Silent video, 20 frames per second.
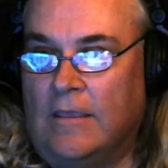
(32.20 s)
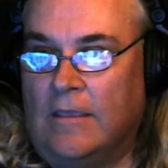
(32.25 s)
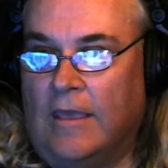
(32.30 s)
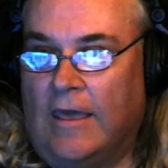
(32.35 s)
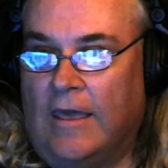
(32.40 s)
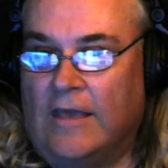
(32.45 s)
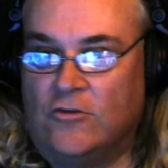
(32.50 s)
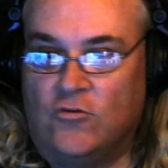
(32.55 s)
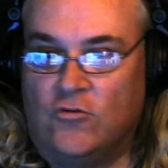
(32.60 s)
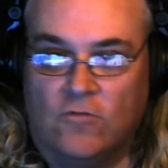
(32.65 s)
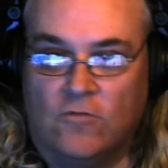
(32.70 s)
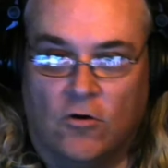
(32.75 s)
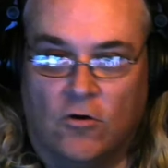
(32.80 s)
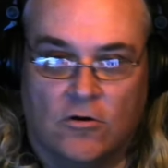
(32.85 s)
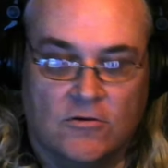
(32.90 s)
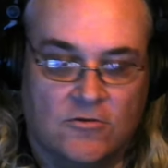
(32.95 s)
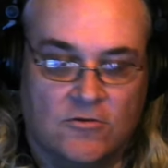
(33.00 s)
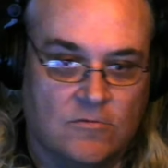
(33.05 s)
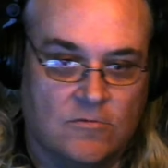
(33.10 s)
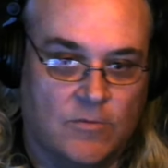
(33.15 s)
as you've
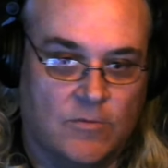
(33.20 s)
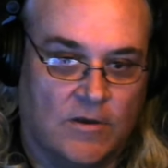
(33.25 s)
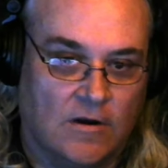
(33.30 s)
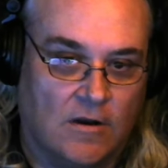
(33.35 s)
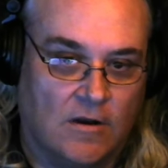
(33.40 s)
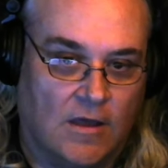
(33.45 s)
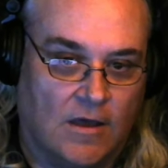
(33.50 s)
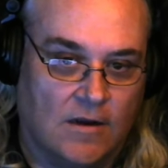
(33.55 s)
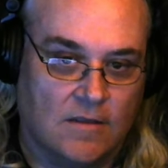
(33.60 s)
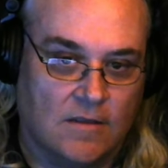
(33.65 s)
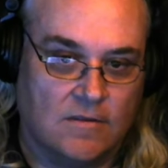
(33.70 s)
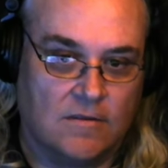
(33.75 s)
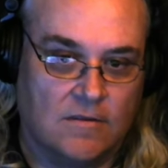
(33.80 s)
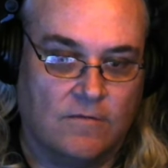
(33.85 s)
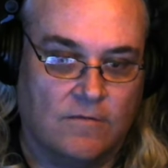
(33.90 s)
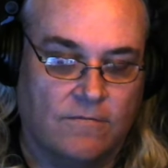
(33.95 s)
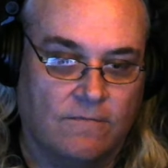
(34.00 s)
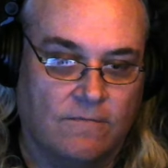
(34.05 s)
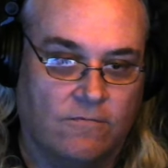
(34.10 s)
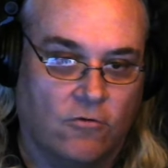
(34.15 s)
noticed, there's been a lot of
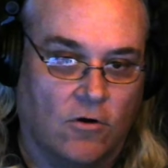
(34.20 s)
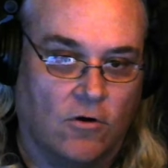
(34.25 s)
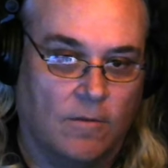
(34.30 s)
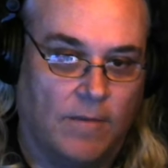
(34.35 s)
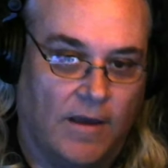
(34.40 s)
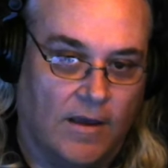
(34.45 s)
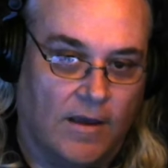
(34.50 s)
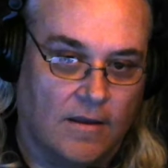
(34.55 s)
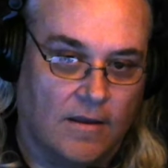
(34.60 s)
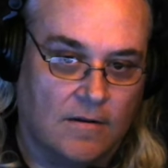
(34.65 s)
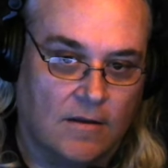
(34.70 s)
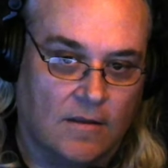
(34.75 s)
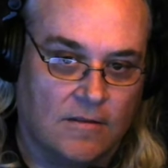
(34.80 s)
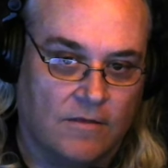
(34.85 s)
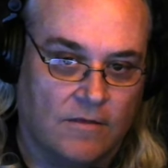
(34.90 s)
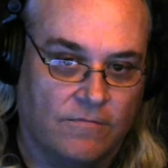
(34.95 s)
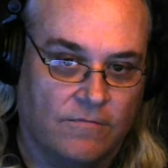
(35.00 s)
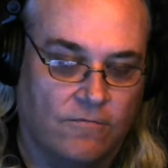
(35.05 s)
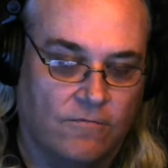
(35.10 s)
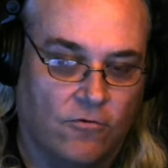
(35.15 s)
different format, a
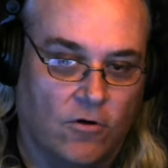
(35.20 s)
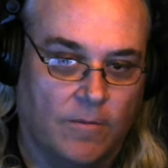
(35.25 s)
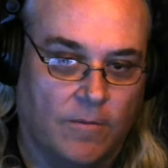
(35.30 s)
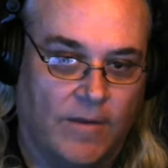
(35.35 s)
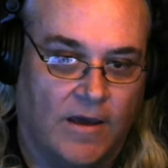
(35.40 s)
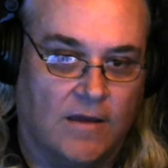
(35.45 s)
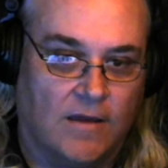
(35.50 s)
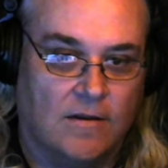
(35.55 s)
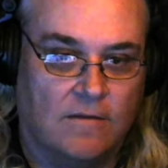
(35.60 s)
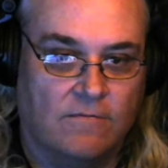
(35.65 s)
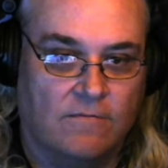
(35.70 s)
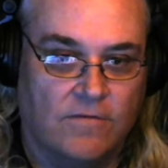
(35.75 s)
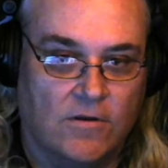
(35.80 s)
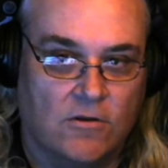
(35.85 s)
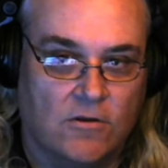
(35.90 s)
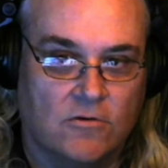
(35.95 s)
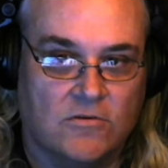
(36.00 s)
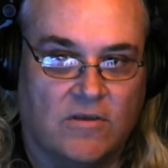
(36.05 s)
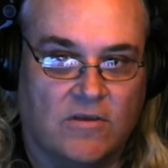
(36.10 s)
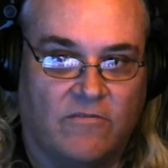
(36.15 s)
different format in
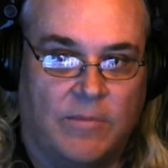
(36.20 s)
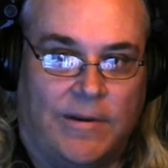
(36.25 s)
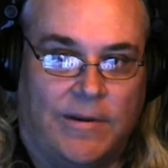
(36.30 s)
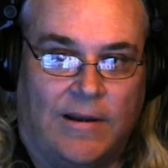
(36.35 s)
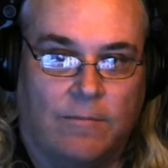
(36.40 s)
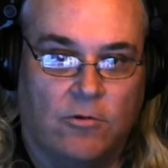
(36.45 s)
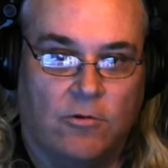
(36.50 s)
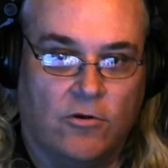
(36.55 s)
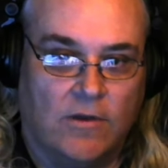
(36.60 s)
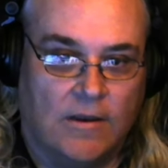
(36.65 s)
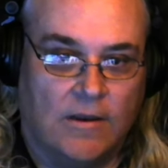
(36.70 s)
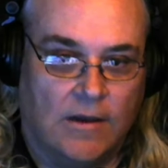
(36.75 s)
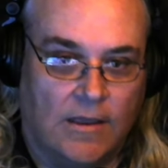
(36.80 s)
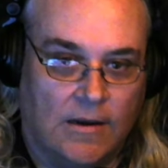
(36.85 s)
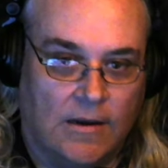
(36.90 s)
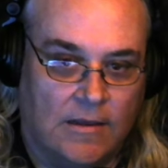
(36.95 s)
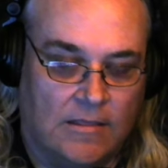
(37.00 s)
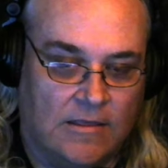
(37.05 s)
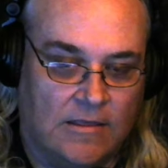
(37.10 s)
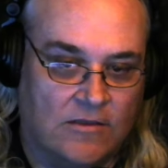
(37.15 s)
videos I've been uploading
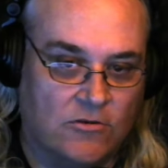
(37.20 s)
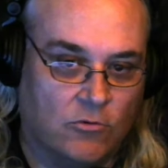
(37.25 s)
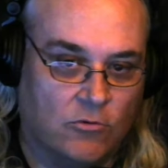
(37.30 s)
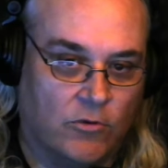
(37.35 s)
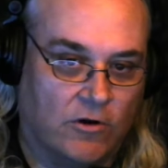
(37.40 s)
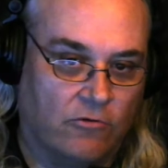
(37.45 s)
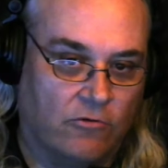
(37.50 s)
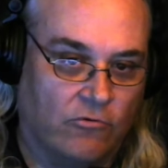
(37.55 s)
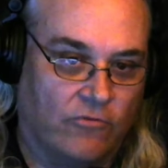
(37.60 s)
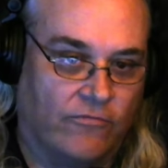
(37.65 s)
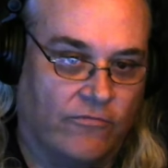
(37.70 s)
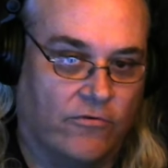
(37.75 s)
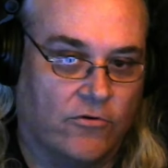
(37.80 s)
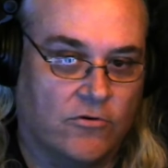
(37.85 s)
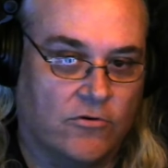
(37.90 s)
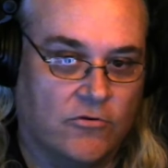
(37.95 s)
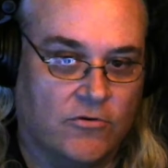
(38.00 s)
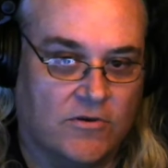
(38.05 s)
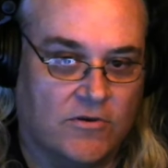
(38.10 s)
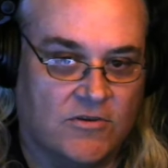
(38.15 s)
lately. These are what are
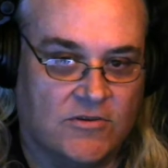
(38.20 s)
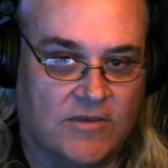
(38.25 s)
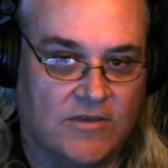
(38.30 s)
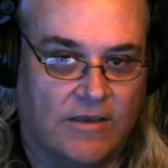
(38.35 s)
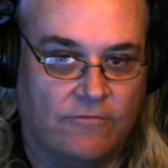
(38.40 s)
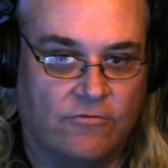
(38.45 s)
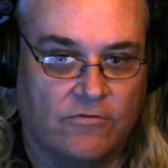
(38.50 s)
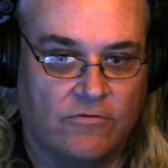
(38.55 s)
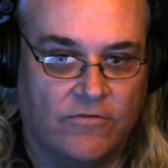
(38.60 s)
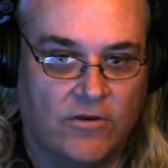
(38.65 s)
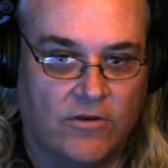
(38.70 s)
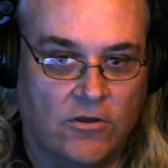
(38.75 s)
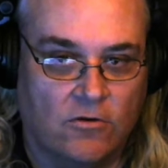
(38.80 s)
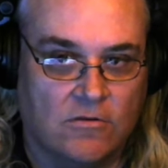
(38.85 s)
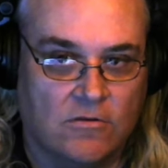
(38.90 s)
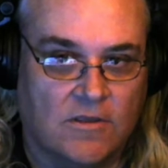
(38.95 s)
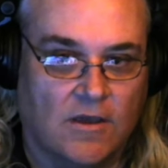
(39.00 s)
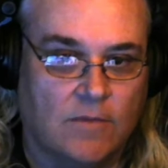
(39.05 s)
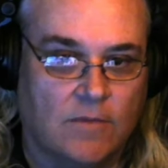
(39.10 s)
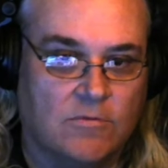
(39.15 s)
referred to as safer video
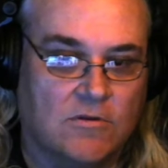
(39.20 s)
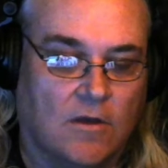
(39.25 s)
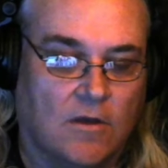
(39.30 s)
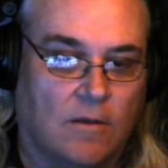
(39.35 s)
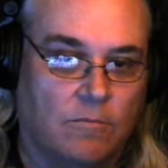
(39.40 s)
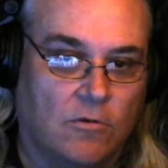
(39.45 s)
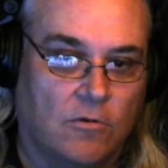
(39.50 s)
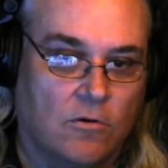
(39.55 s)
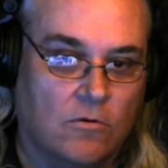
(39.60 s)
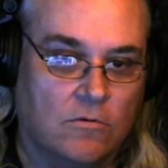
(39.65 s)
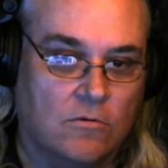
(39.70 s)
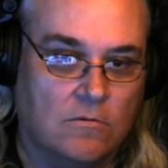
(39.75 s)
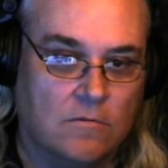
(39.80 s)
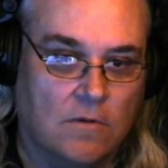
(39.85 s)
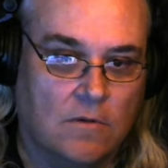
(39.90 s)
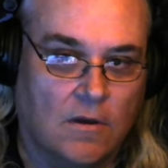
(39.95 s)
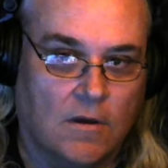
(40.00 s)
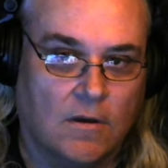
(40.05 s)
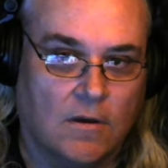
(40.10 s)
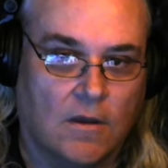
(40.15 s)
types to upload,
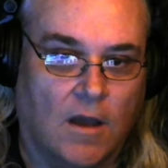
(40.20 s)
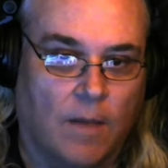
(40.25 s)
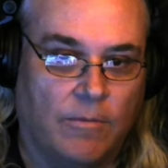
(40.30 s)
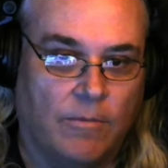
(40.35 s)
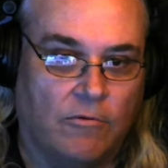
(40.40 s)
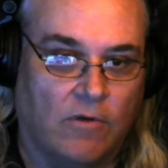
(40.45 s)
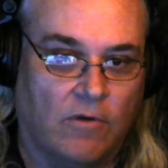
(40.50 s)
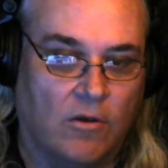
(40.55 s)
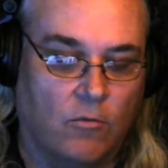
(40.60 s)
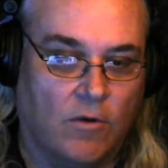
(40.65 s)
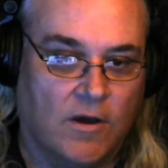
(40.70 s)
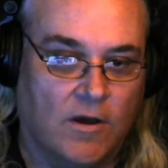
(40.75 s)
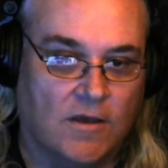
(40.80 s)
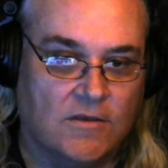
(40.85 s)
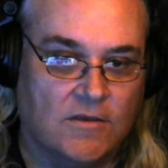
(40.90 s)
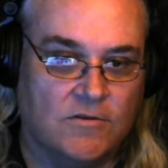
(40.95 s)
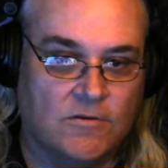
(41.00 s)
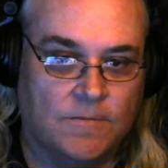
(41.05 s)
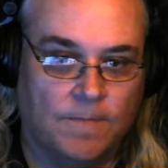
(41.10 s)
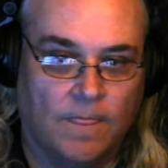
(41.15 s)
uh,
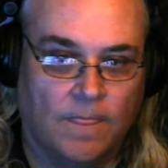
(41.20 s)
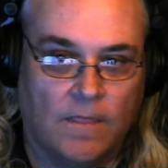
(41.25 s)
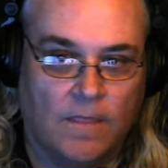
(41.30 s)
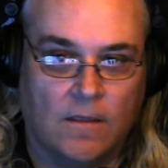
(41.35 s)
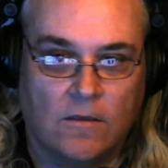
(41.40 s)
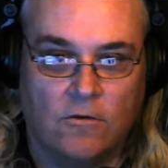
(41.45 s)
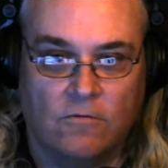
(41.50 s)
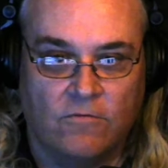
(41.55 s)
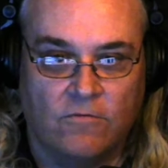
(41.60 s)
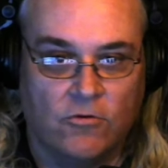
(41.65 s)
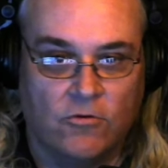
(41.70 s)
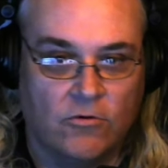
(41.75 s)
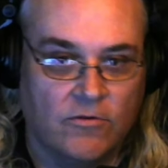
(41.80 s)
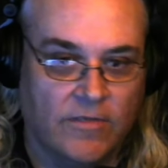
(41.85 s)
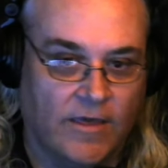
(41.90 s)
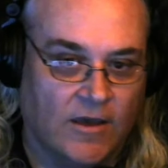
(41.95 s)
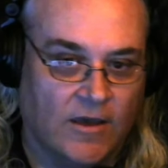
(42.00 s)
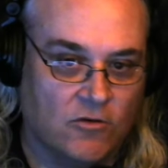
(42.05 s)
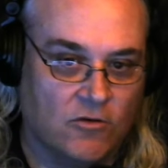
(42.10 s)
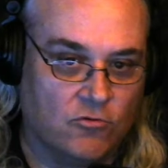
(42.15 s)
copyright-wise. You're viewing
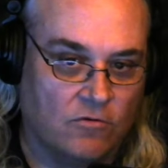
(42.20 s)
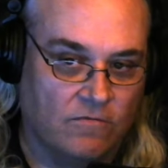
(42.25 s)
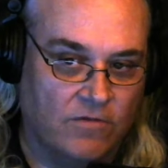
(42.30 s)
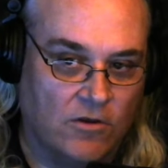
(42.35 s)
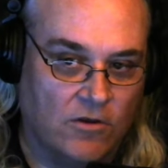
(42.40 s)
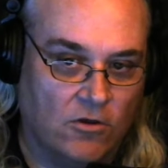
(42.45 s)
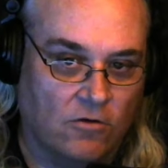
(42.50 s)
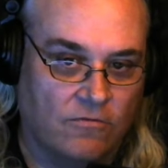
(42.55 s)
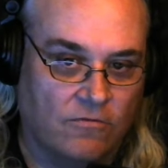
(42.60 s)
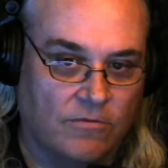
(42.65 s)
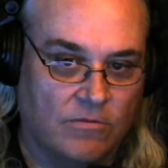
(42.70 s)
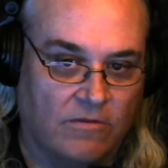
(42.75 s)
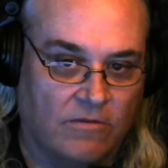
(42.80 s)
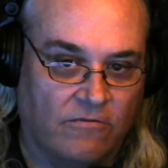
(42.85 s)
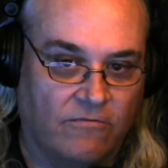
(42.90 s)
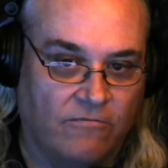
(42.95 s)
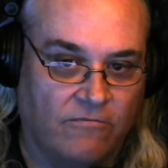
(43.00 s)
the actual video from the